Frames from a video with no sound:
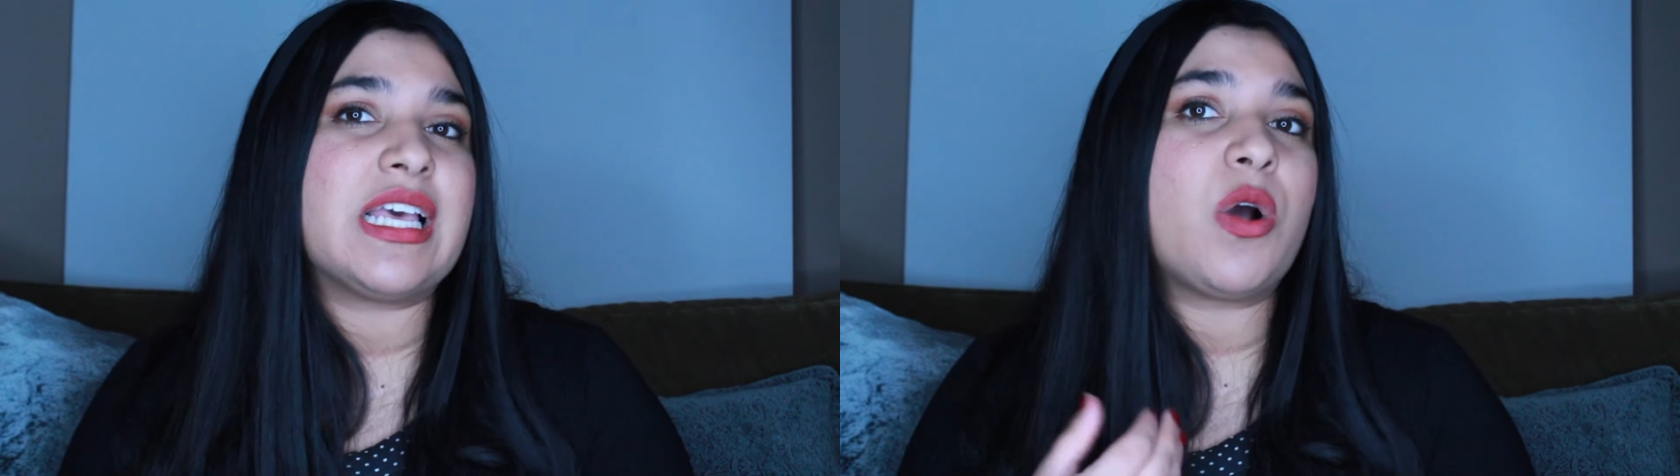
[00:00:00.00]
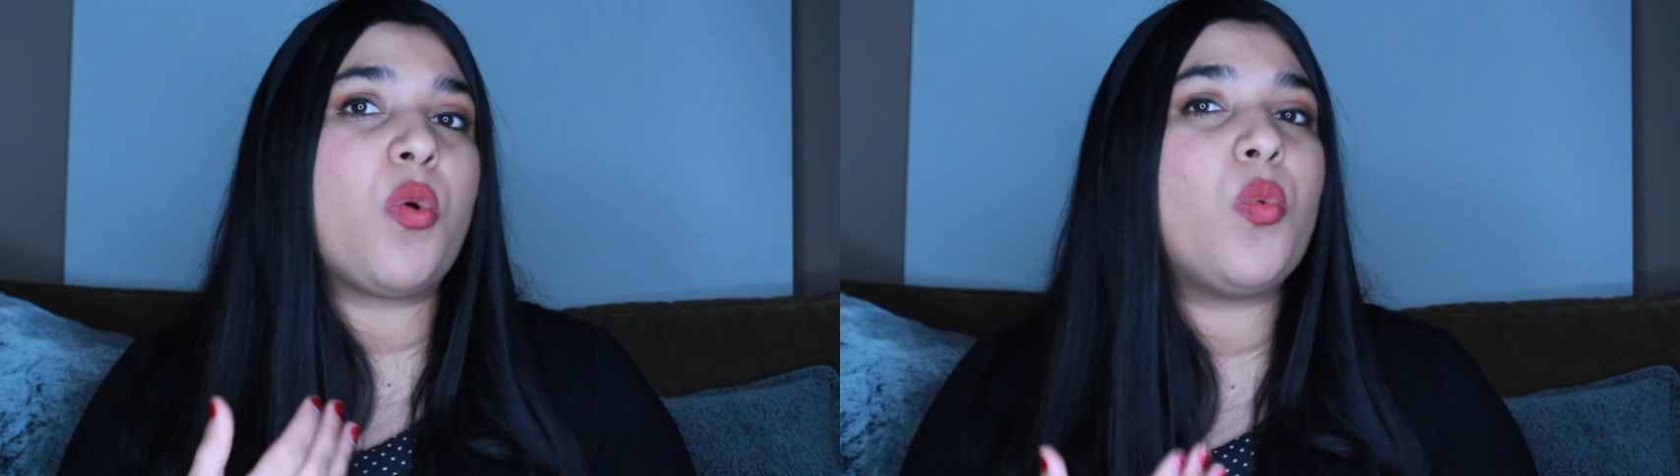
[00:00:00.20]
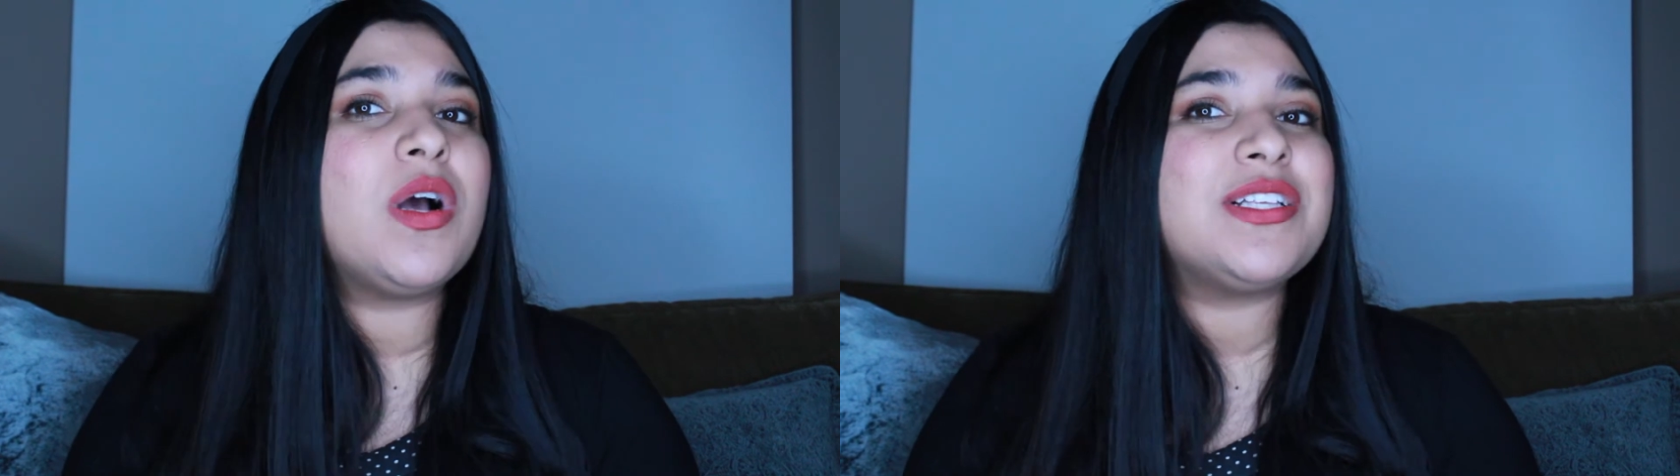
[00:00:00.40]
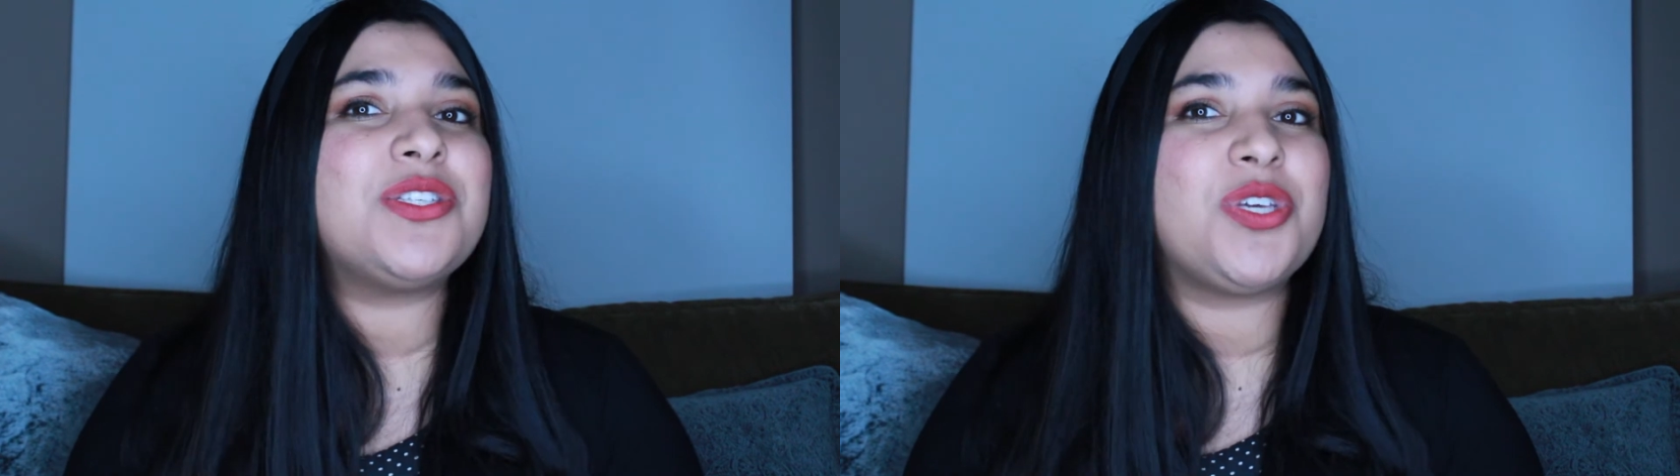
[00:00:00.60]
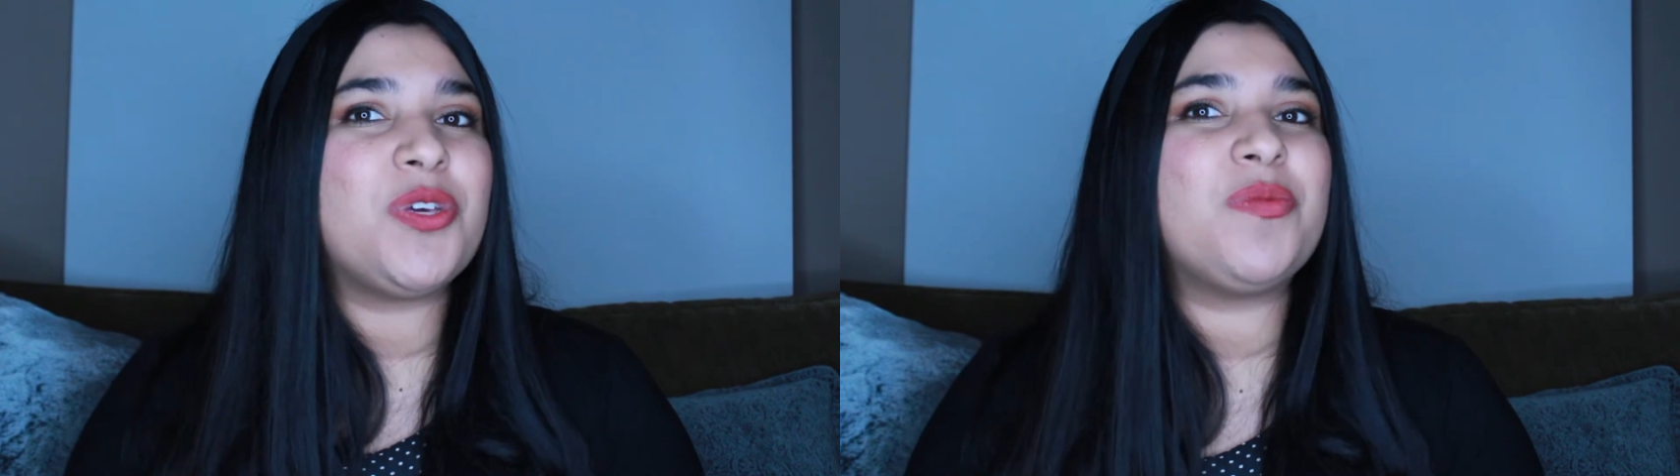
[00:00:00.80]
like, what
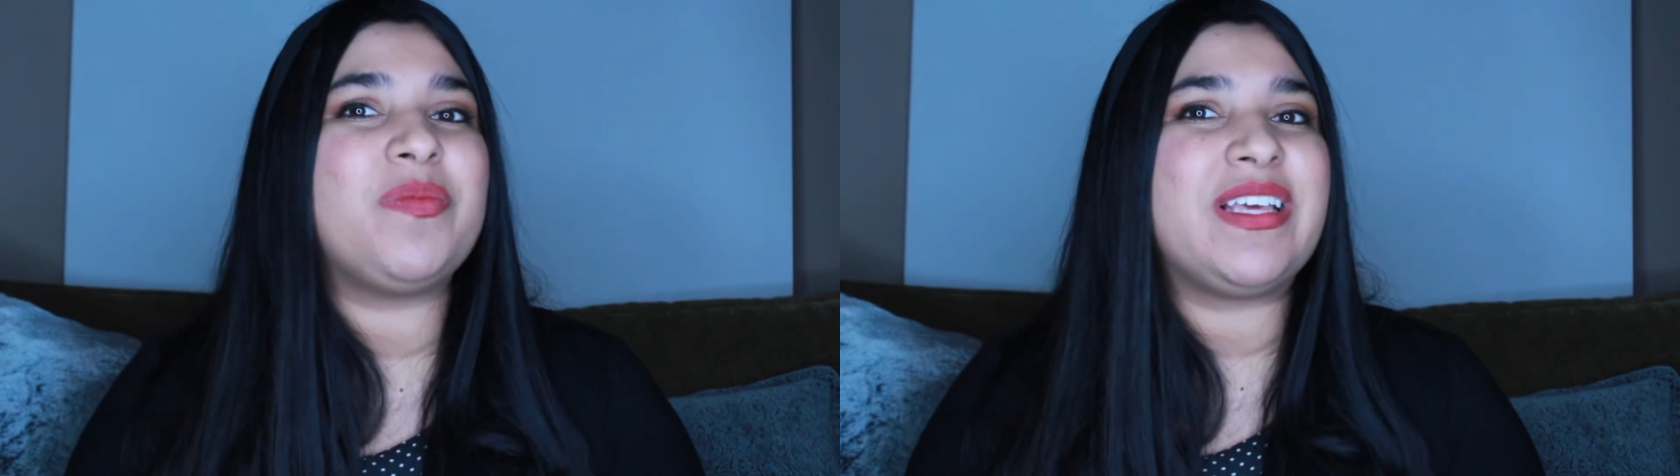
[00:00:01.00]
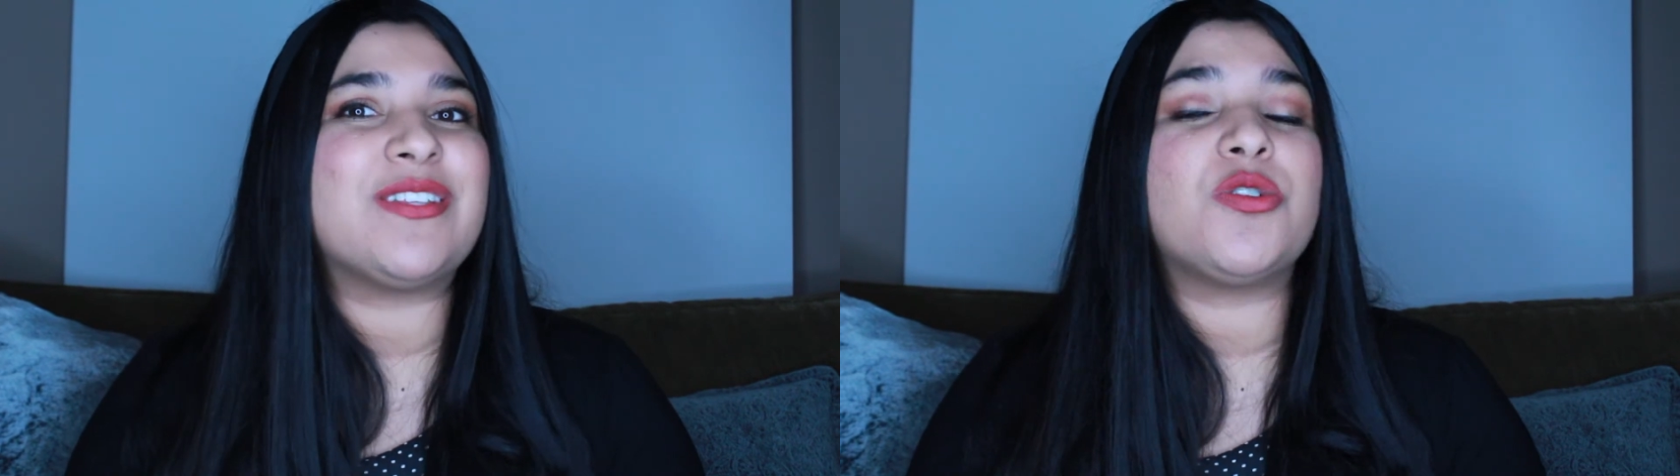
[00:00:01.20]
do you mean?